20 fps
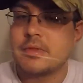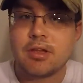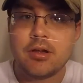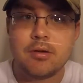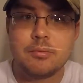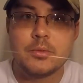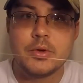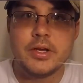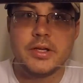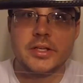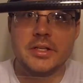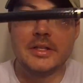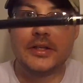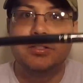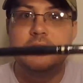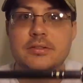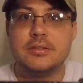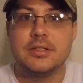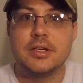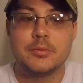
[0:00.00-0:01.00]
I'm ready
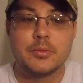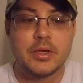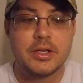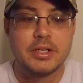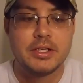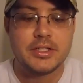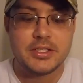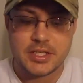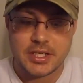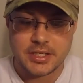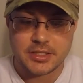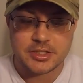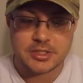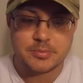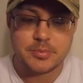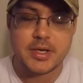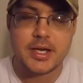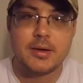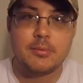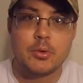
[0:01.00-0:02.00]
to take this
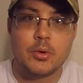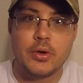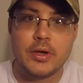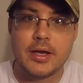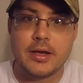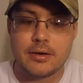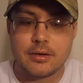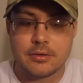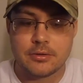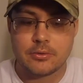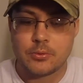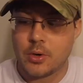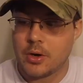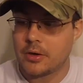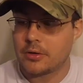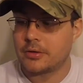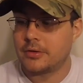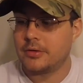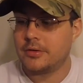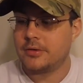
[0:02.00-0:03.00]
bad boy out on the water.
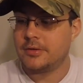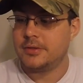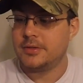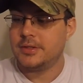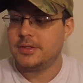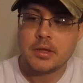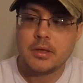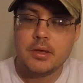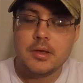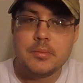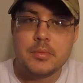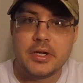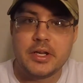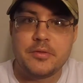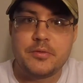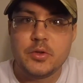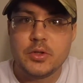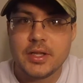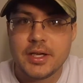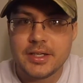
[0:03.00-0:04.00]
But if
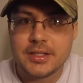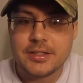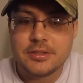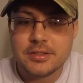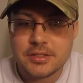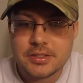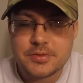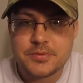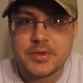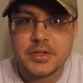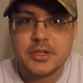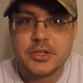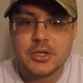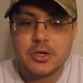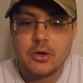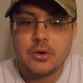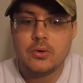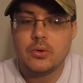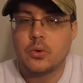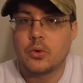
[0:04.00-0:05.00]
you like this
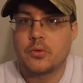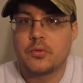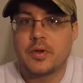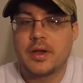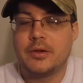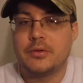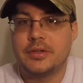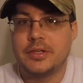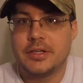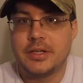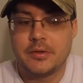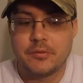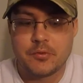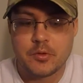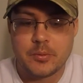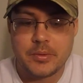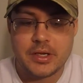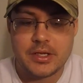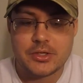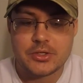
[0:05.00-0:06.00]
video or found it
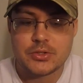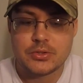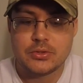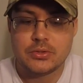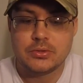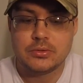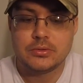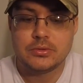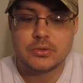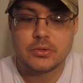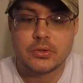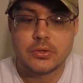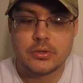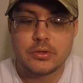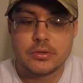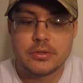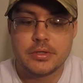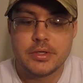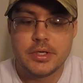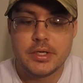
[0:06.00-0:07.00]
informational, or
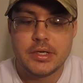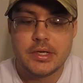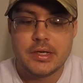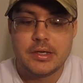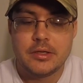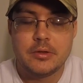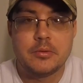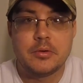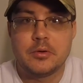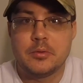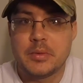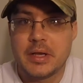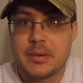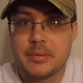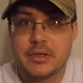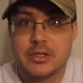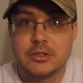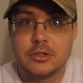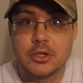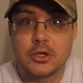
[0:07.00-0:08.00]
you know, maybe
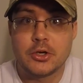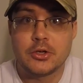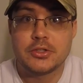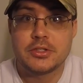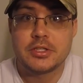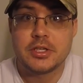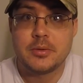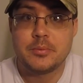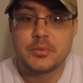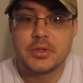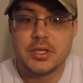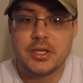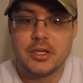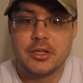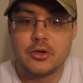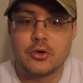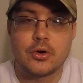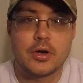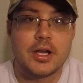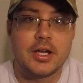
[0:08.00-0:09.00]
you learned something,
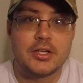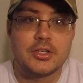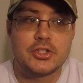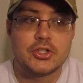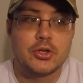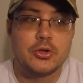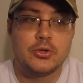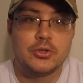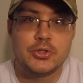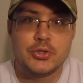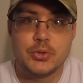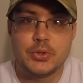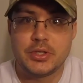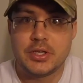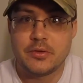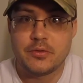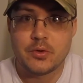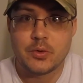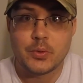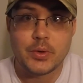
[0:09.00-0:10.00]
or I showed you a
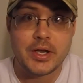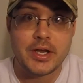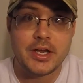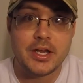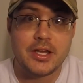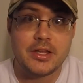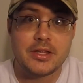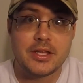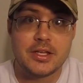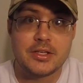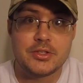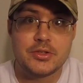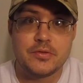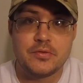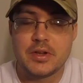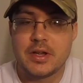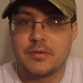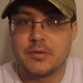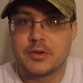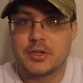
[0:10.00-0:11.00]
different way that you've
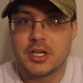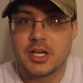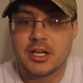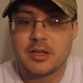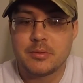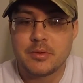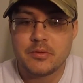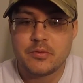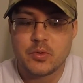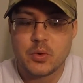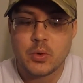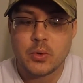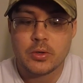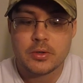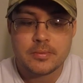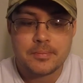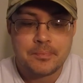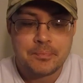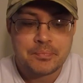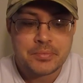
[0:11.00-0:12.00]
never done it before,
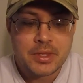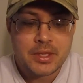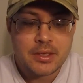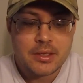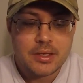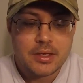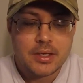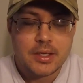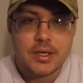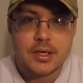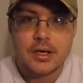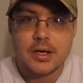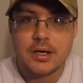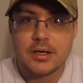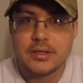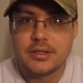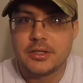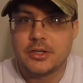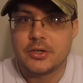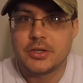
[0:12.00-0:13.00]
you
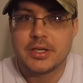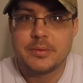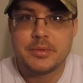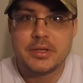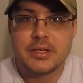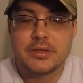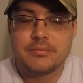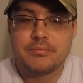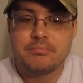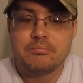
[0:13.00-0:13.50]
know, give me a